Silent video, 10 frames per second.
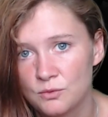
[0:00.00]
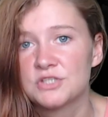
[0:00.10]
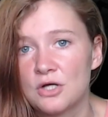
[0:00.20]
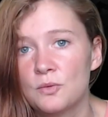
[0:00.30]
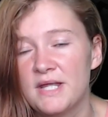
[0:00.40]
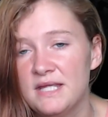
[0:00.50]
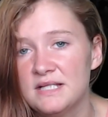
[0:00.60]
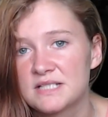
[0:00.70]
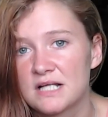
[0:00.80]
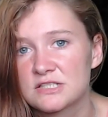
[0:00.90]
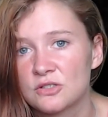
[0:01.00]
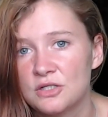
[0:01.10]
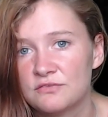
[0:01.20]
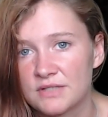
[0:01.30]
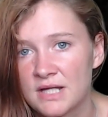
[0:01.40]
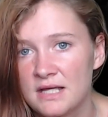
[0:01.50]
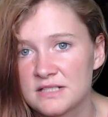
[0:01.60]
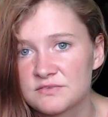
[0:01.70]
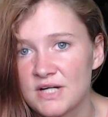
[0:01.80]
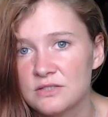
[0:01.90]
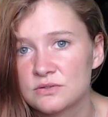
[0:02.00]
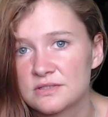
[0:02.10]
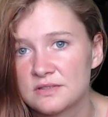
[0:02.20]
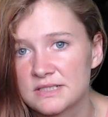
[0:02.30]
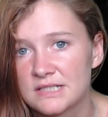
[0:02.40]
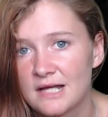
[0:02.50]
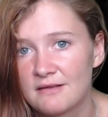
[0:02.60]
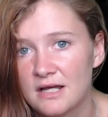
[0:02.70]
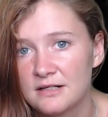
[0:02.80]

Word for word: So he starts looking over the case files and things like that,